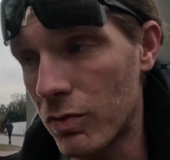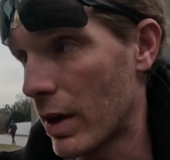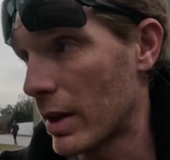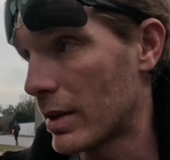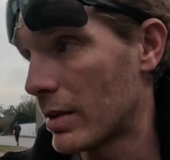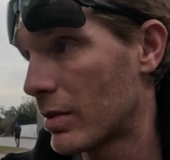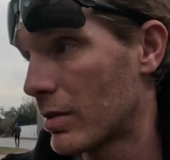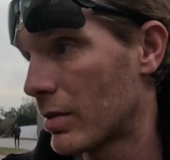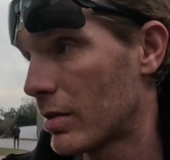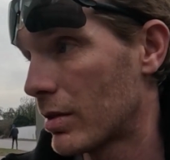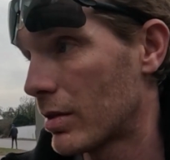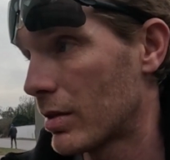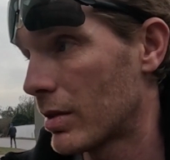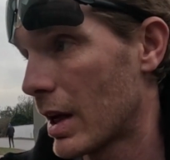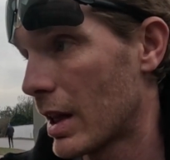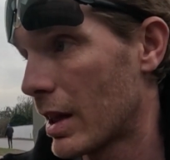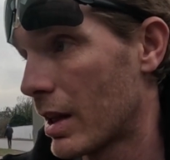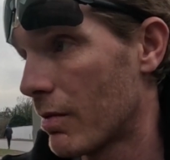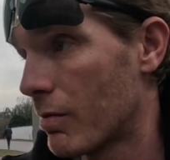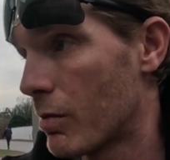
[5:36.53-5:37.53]
That's
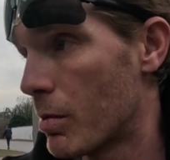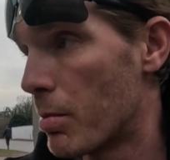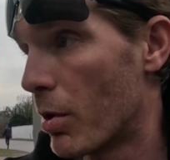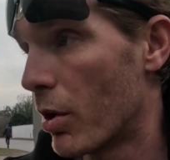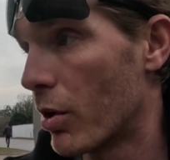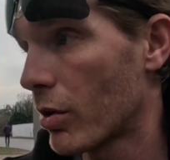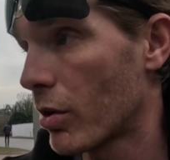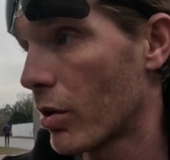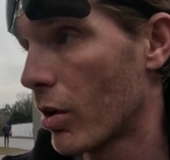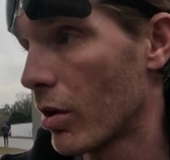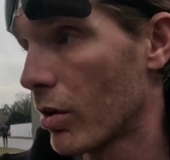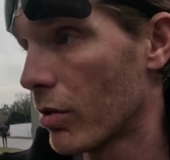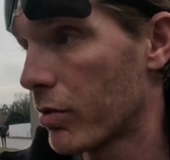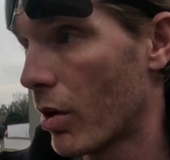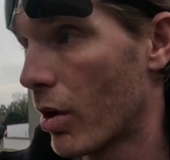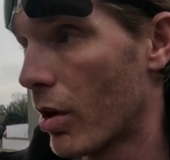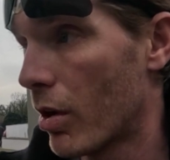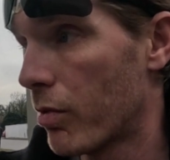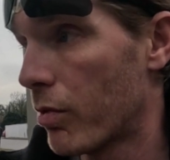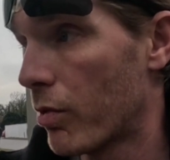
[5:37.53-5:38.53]
getting the barnacles
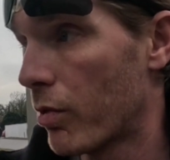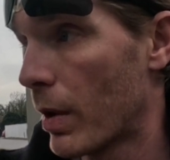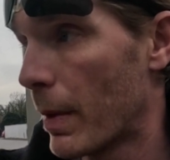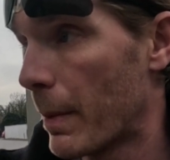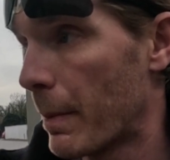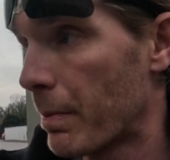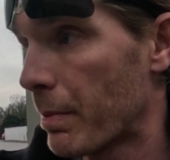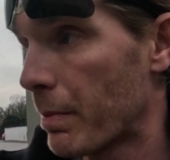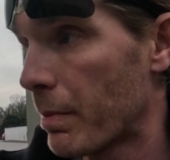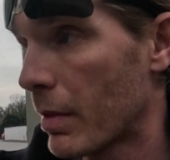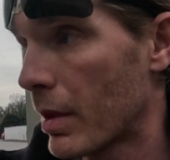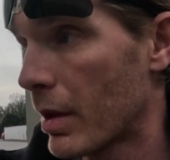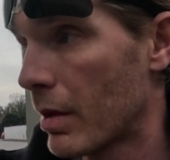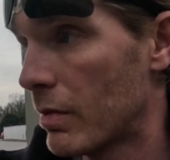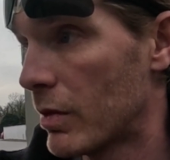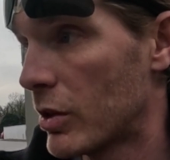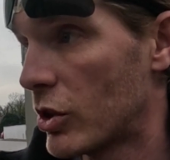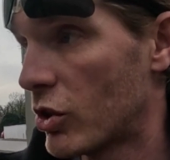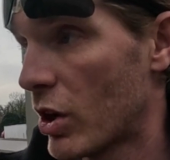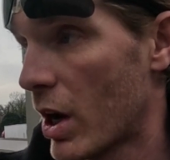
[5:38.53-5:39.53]
off
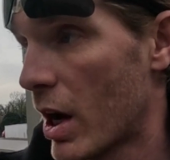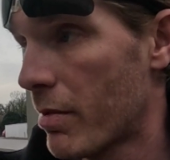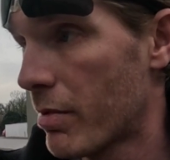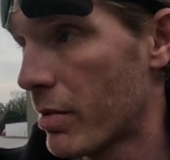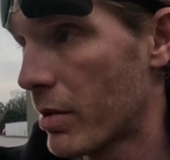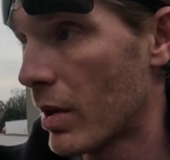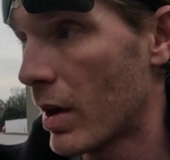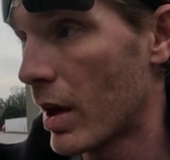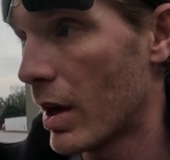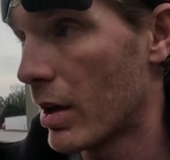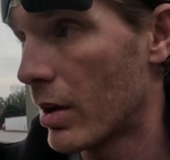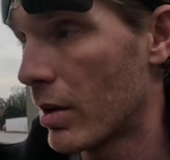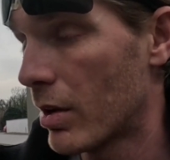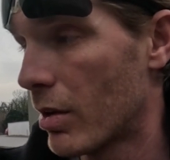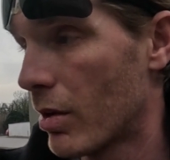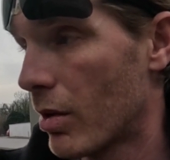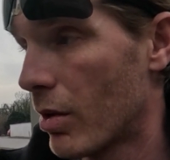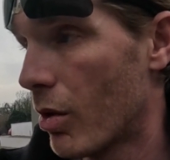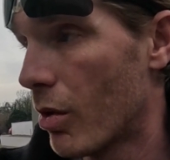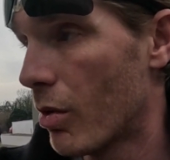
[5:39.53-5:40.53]
the shaft
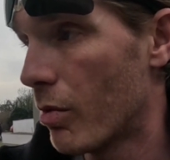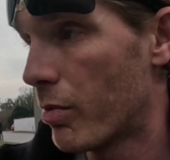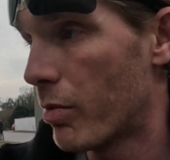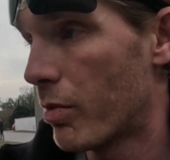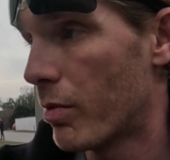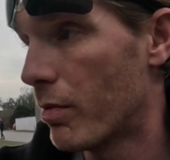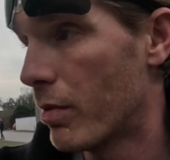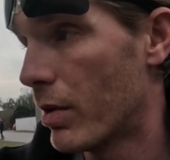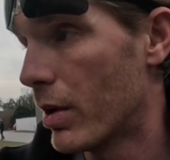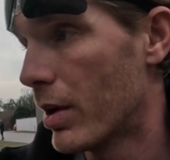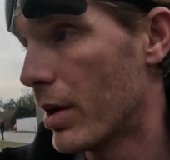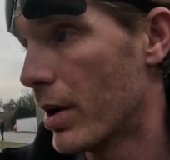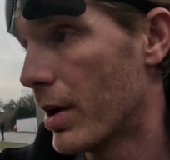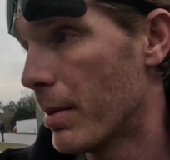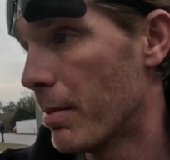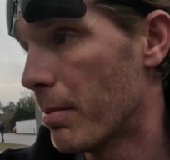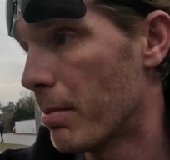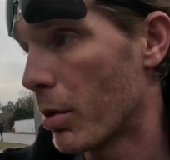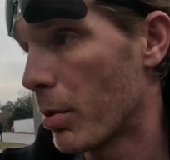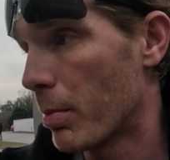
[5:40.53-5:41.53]
and off
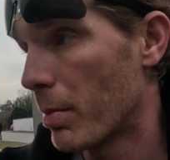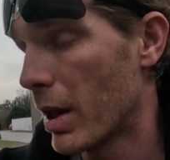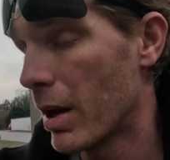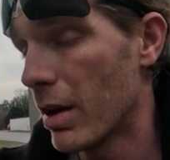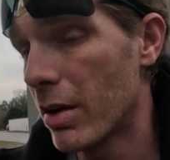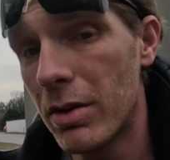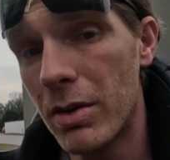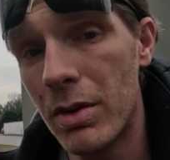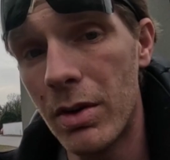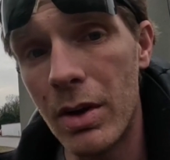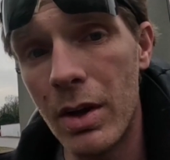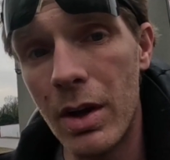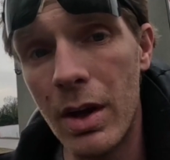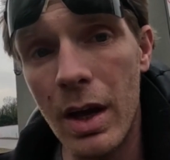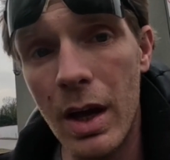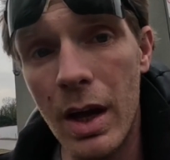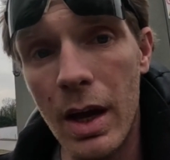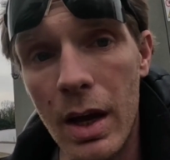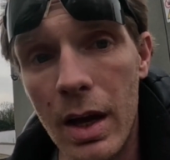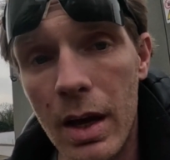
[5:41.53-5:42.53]
the propeller
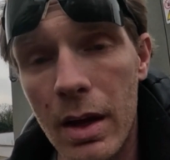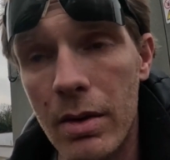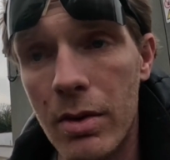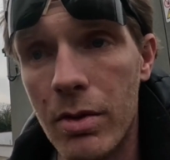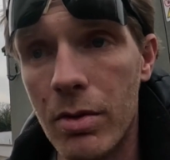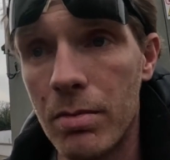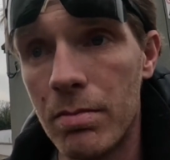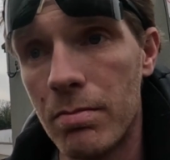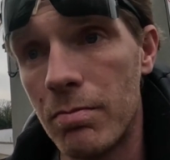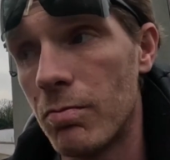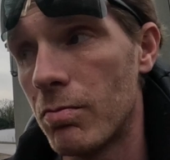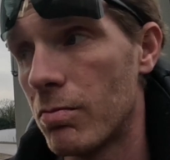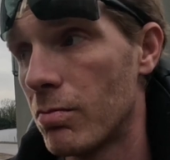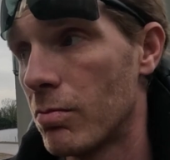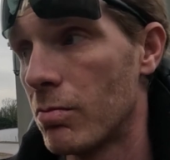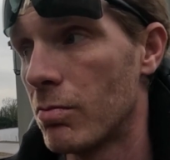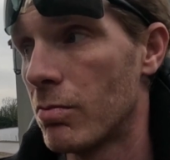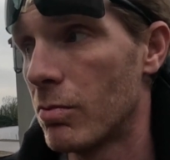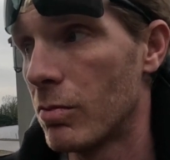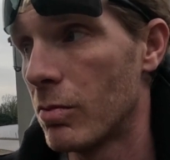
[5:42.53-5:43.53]
and
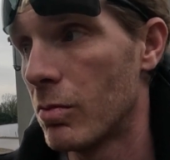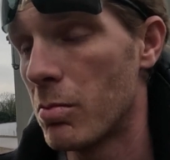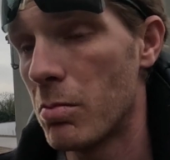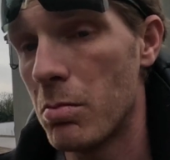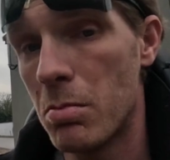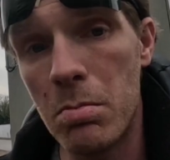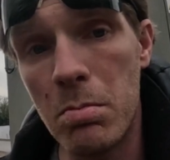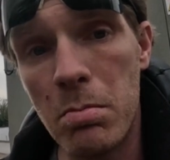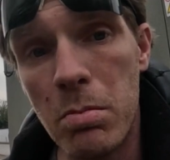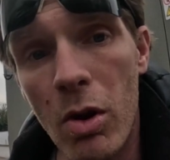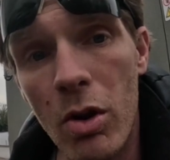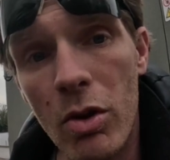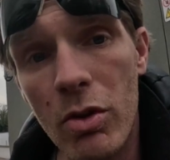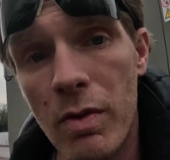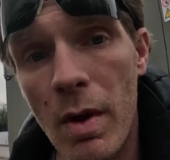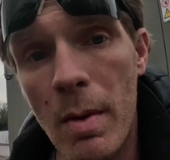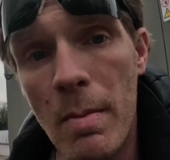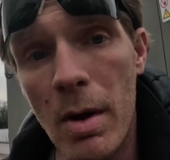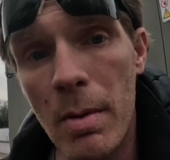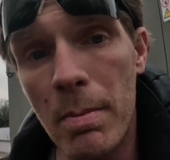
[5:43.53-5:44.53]

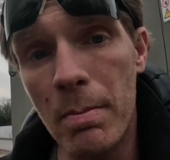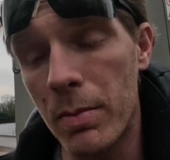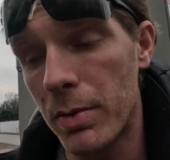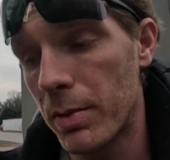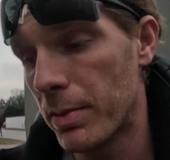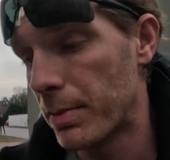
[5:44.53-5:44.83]
polish them up.